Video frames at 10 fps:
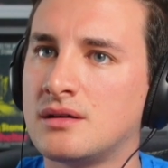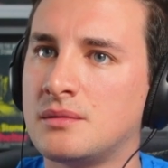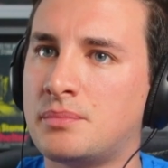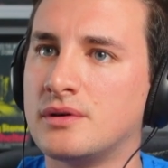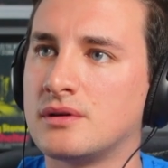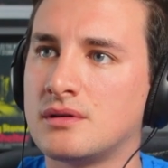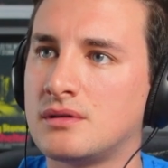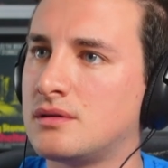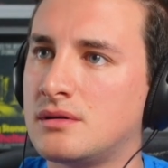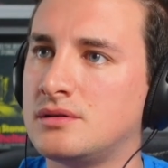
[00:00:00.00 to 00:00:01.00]
But
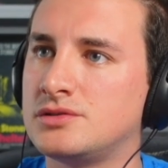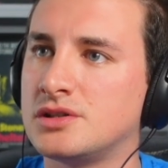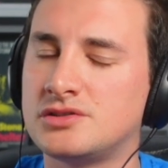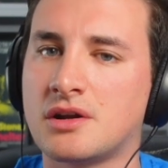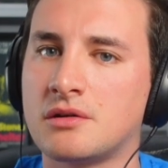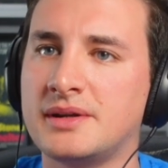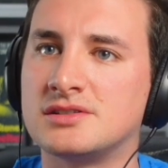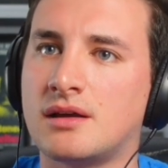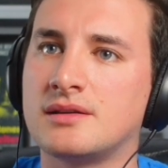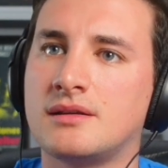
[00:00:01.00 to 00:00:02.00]
do, do you know what I mean?
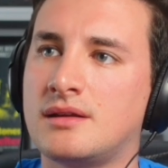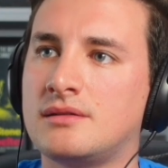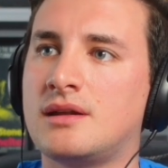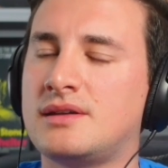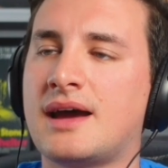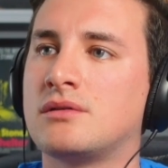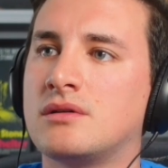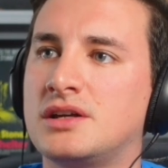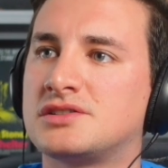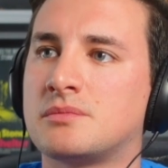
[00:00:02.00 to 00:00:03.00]
It's like now
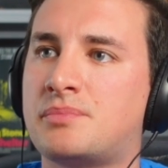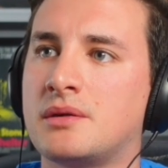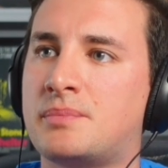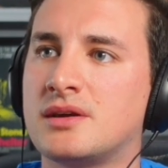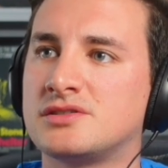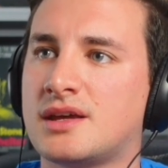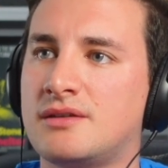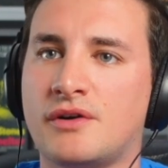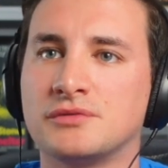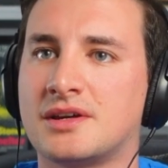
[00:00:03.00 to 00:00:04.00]
it's because it
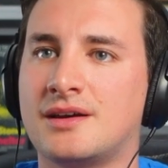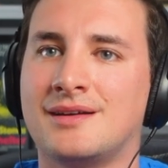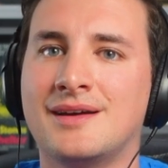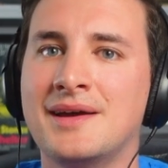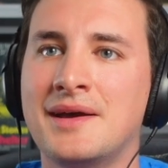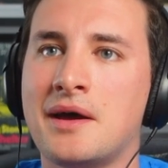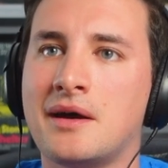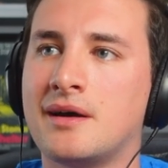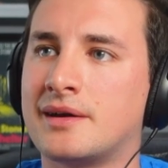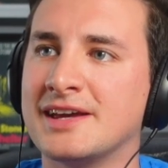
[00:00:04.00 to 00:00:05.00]
involves a,
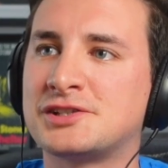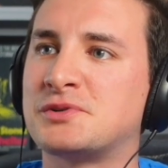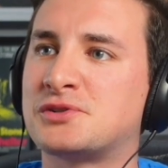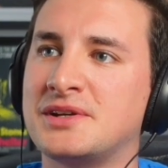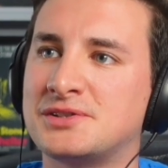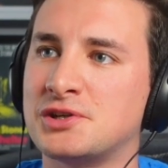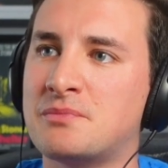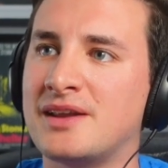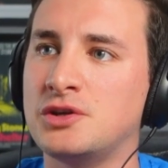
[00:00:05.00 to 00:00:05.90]
a kiss between two men.